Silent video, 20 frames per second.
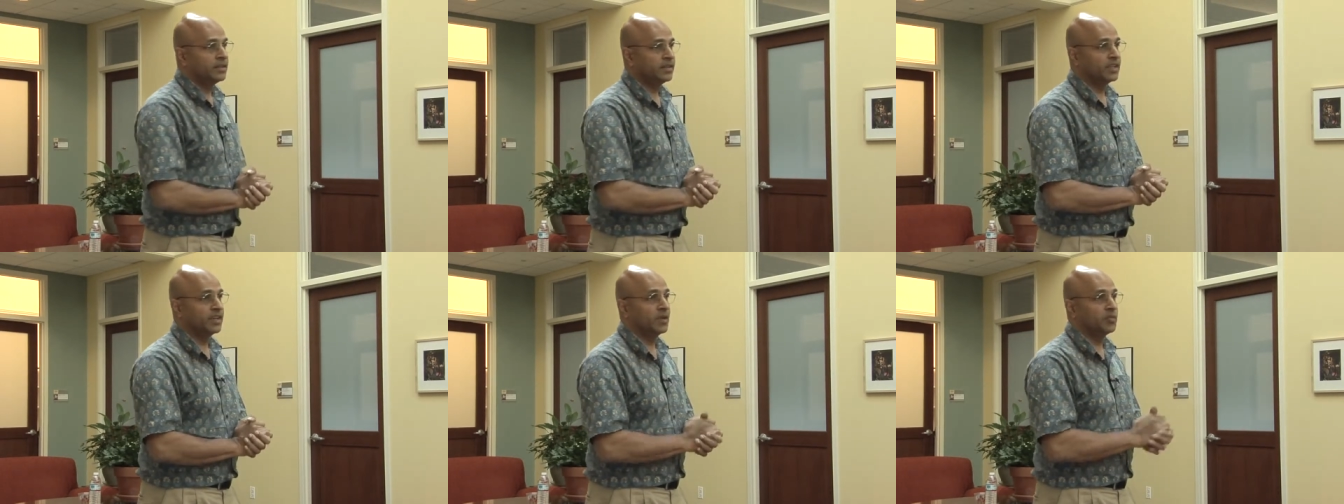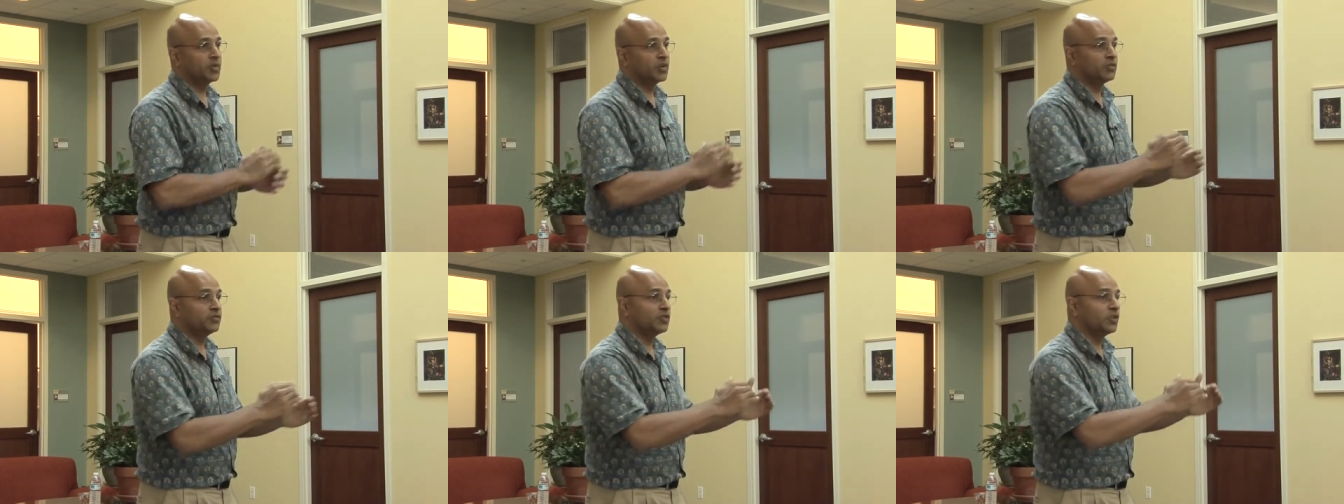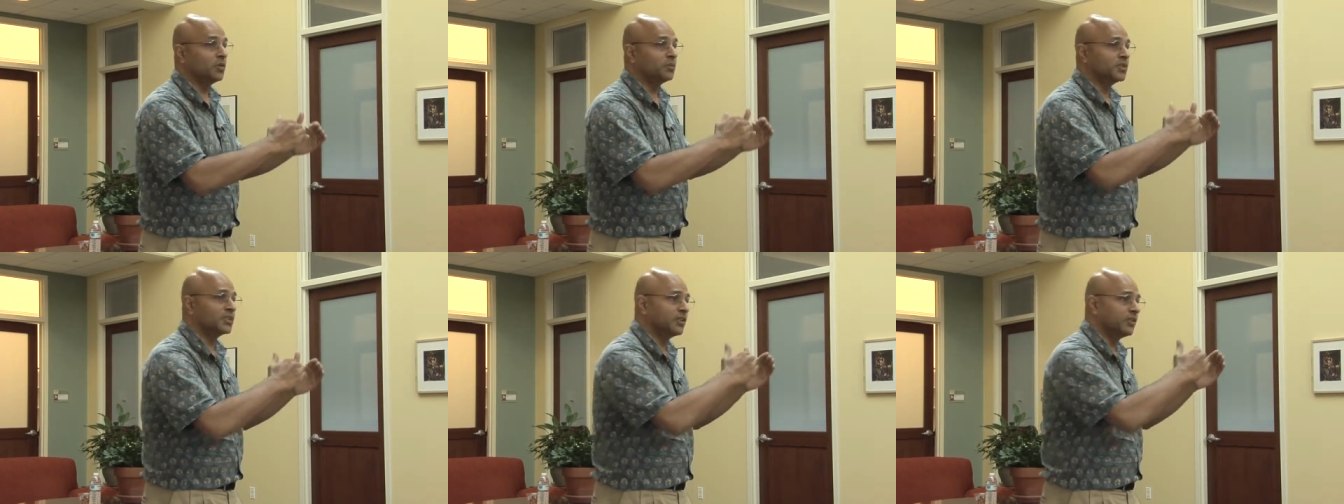The number of
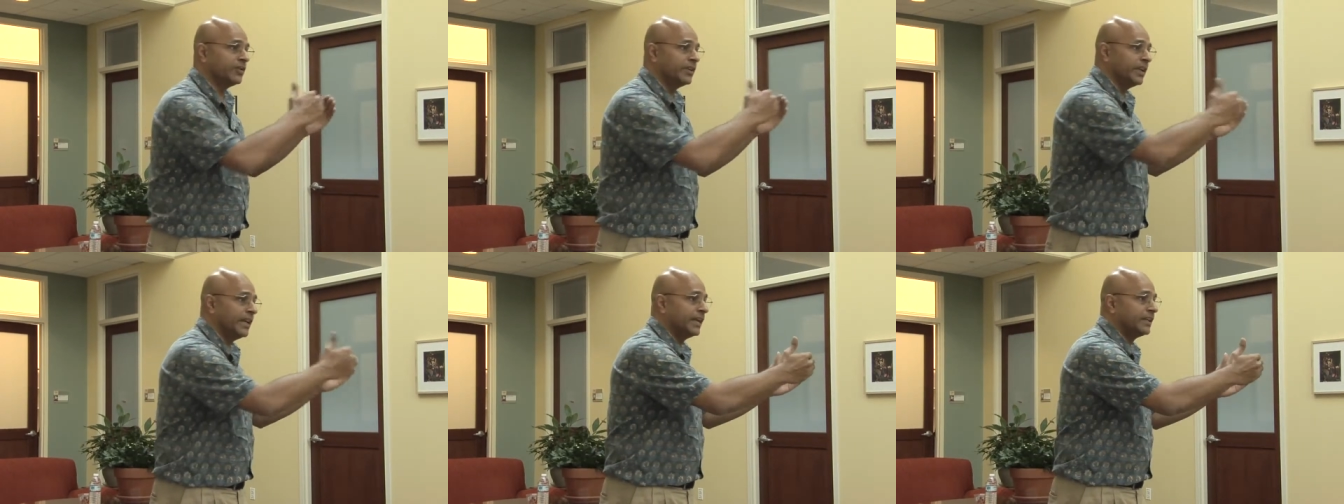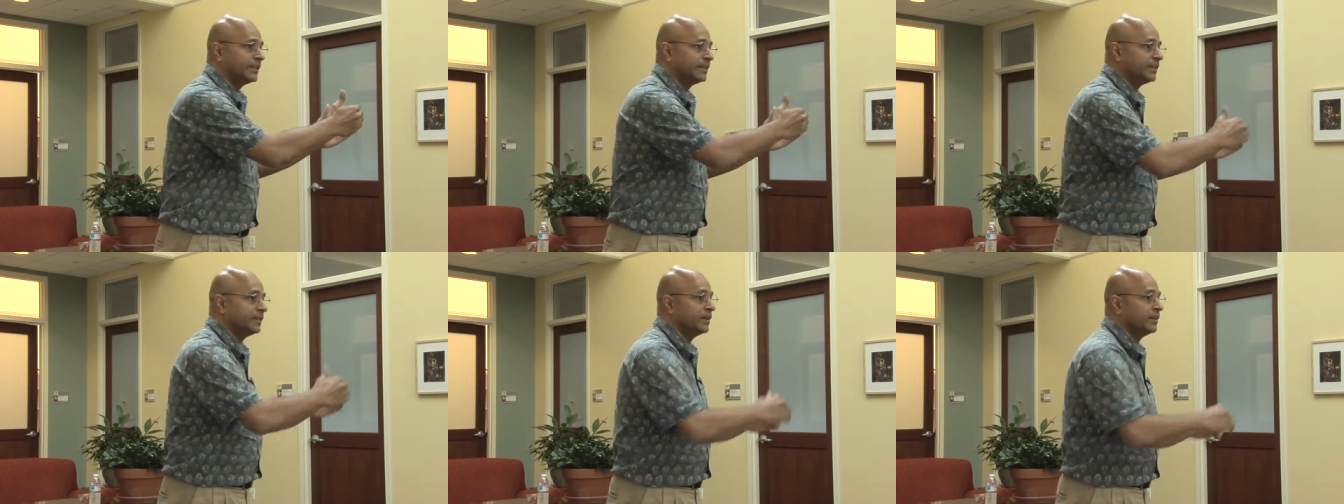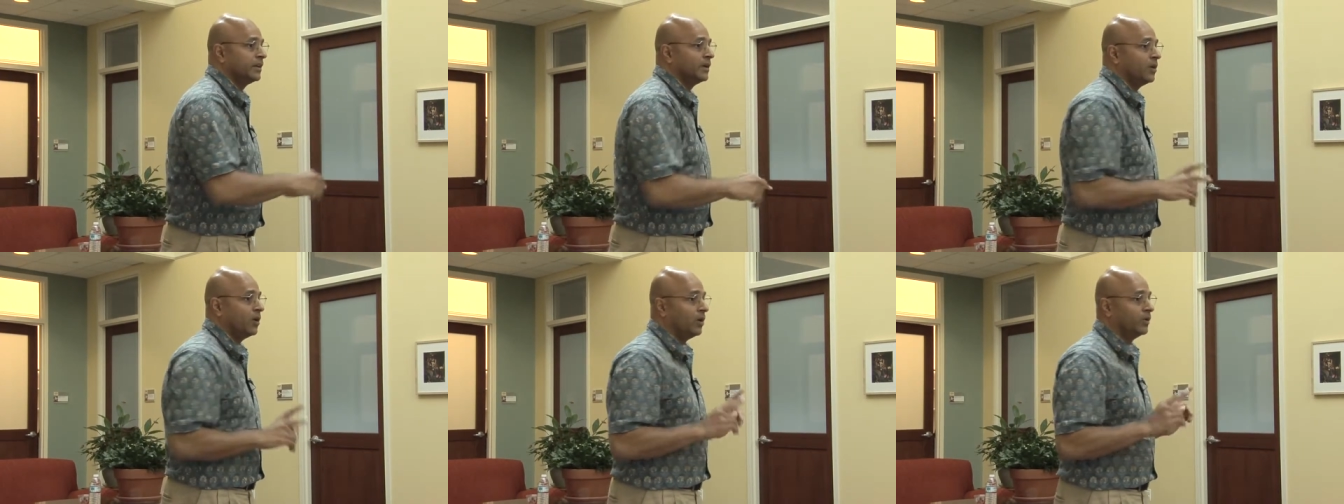jobs
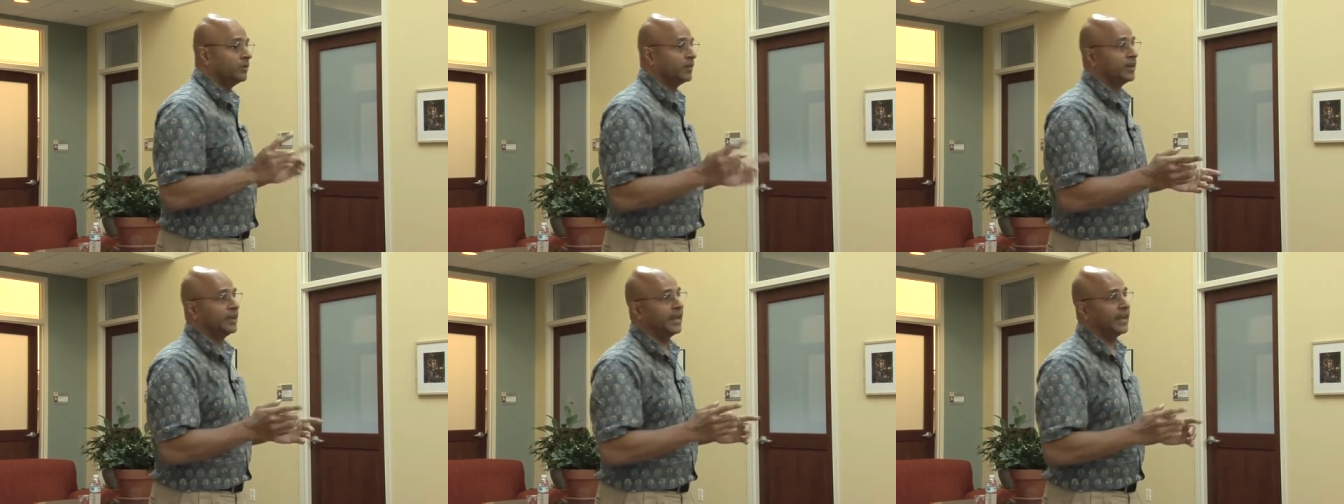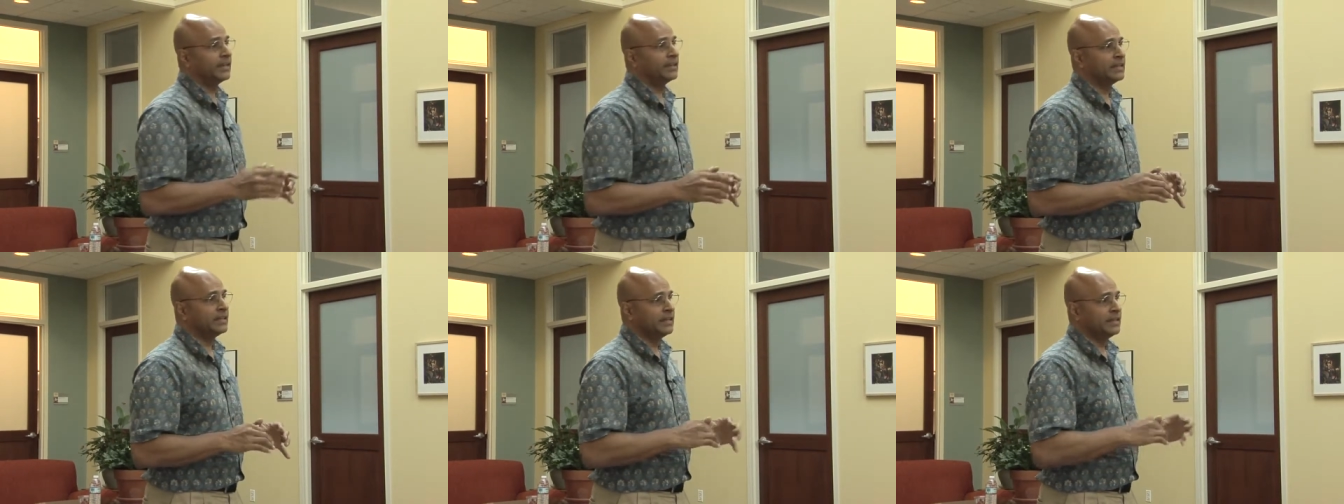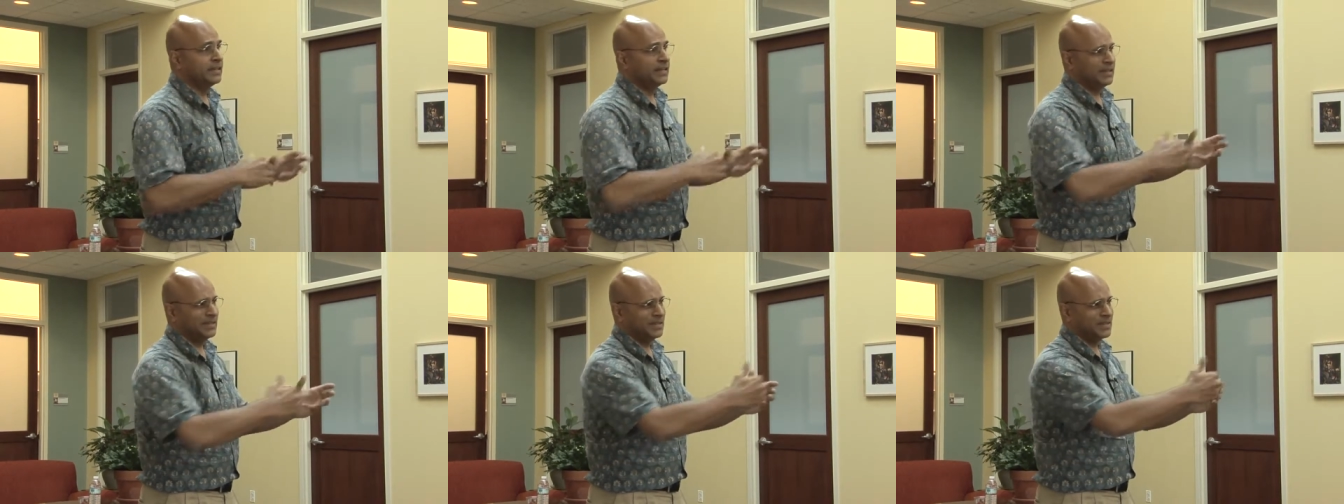created on the net
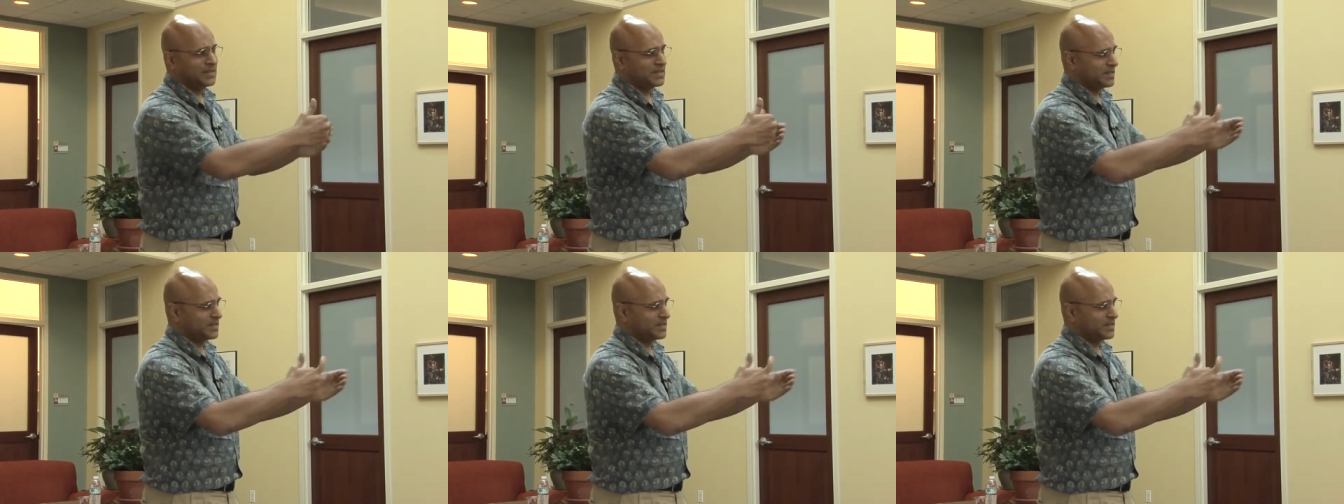is